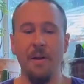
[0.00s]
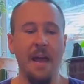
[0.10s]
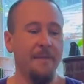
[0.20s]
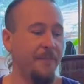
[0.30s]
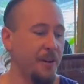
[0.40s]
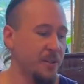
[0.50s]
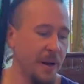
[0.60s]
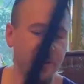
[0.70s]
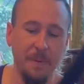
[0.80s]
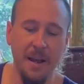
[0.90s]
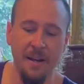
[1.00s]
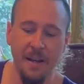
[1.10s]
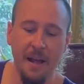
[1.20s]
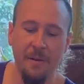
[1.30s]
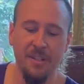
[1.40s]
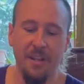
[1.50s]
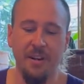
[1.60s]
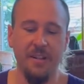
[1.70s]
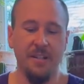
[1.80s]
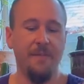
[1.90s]
At first when I was playing it, I was
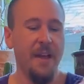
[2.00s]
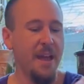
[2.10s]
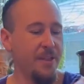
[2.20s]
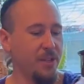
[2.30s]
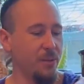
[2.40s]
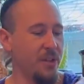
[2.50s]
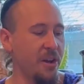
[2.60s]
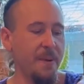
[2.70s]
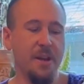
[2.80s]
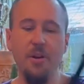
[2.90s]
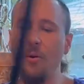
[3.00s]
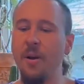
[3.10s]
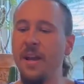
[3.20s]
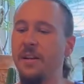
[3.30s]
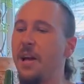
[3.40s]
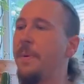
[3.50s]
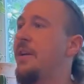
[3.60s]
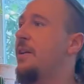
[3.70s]
curious if this was going to be annoying coming into